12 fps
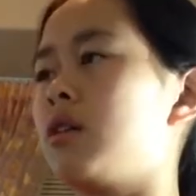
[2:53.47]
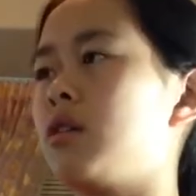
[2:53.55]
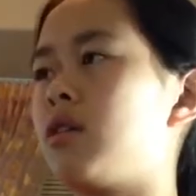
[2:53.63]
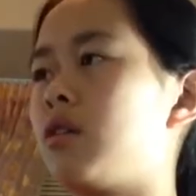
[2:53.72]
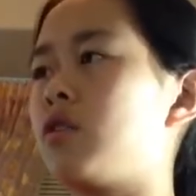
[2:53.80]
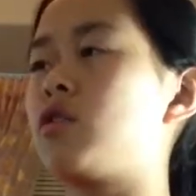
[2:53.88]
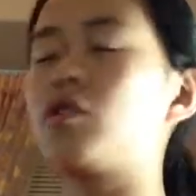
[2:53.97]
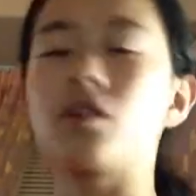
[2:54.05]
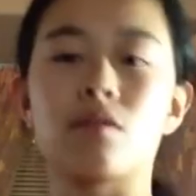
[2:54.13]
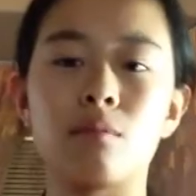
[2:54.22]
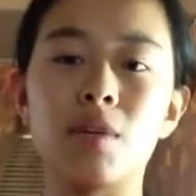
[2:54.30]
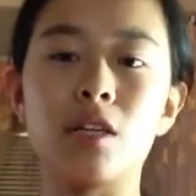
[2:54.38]
there's
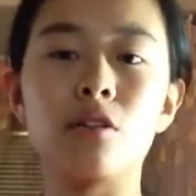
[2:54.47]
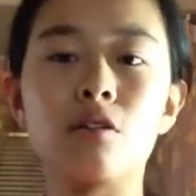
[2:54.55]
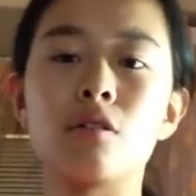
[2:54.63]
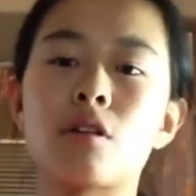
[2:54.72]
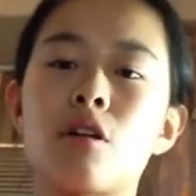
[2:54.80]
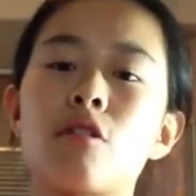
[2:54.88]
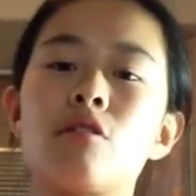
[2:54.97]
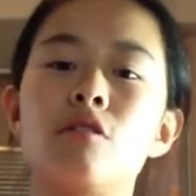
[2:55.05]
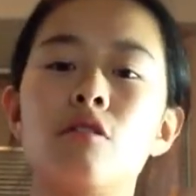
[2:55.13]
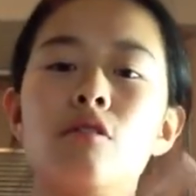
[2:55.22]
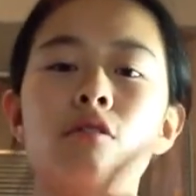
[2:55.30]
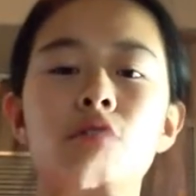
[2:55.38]
just going to be news
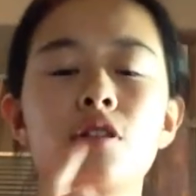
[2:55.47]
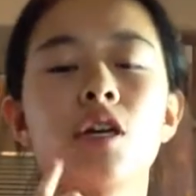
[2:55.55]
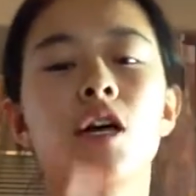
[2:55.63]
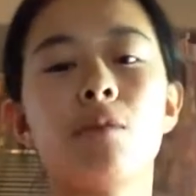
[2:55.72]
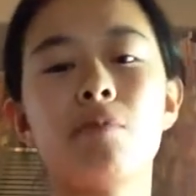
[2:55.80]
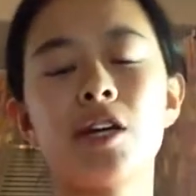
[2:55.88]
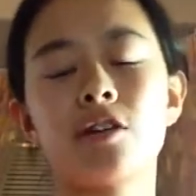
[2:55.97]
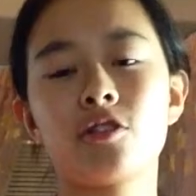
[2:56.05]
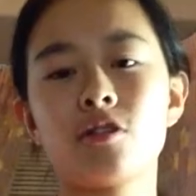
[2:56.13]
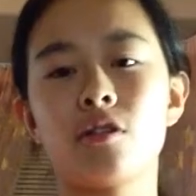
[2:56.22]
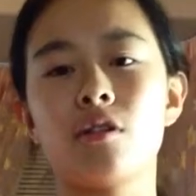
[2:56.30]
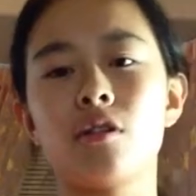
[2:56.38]
articles,
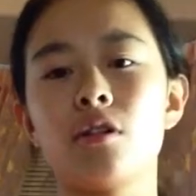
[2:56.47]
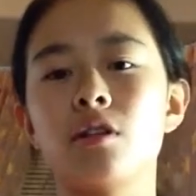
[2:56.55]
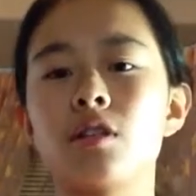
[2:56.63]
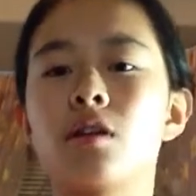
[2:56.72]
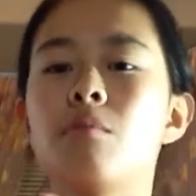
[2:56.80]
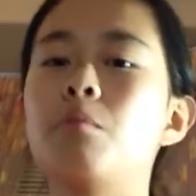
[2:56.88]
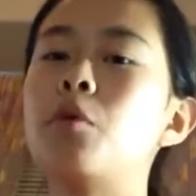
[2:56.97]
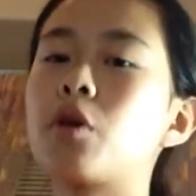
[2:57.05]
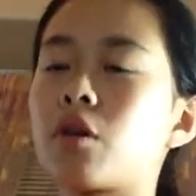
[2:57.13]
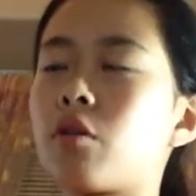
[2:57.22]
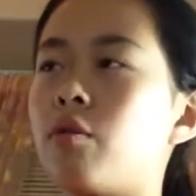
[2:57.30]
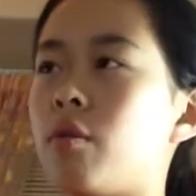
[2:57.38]
pictures,
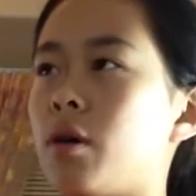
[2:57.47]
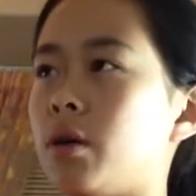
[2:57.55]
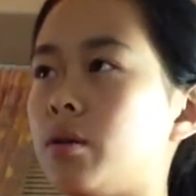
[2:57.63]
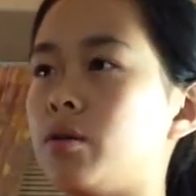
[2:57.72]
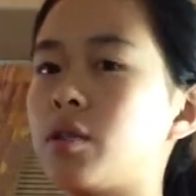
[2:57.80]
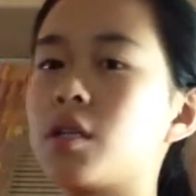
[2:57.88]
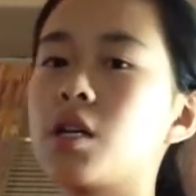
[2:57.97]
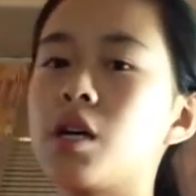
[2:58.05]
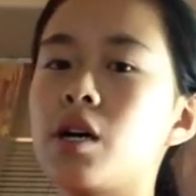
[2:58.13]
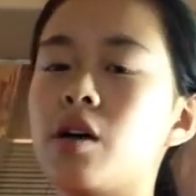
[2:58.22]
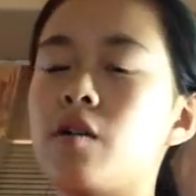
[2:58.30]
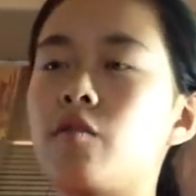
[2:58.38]
more quotes
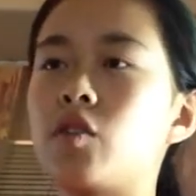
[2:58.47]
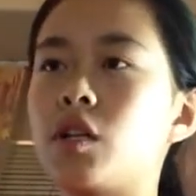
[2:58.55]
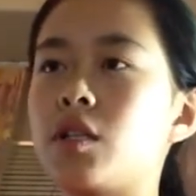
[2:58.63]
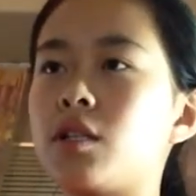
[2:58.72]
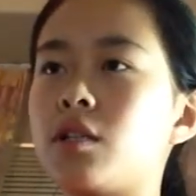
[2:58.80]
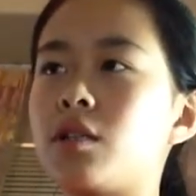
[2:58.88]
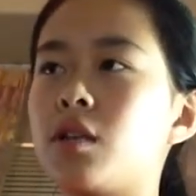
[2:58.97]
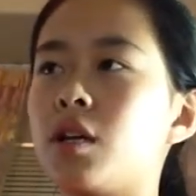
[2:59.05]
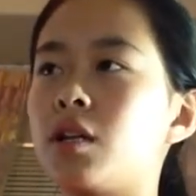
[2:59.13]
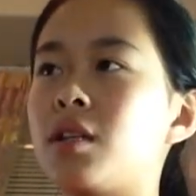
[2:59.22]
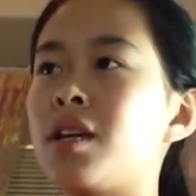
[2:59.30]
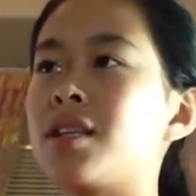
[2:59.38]
of just
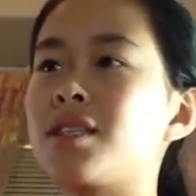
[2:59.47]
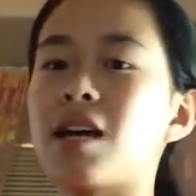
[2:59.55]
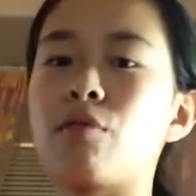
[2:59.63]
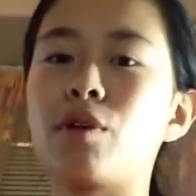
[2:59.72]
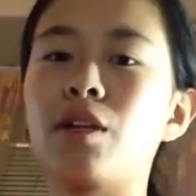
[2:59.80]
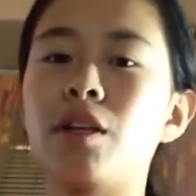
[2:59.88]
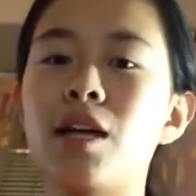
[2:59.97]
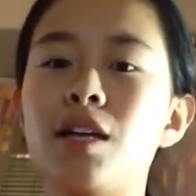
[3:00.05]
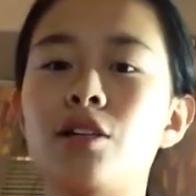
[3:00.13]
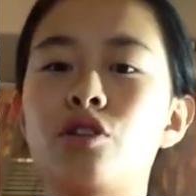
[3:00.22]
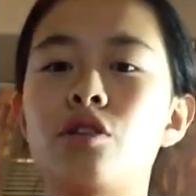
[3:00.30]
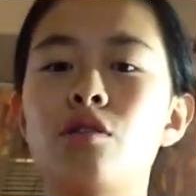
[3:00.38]
things that
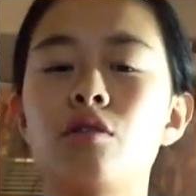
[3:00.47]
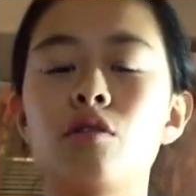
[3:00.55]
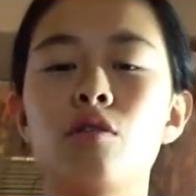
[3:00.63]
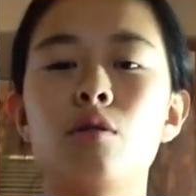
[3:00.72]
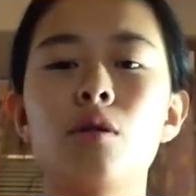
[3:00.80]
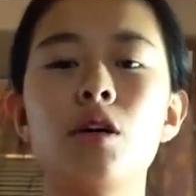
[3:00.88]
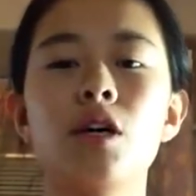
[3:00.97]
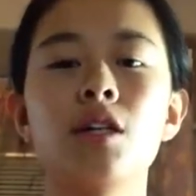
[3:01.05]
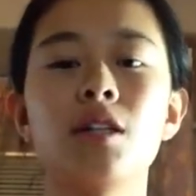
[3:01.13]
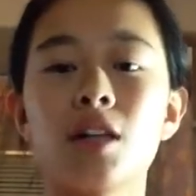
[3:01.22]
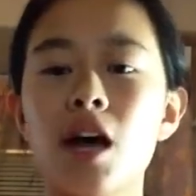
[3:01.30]
relate to the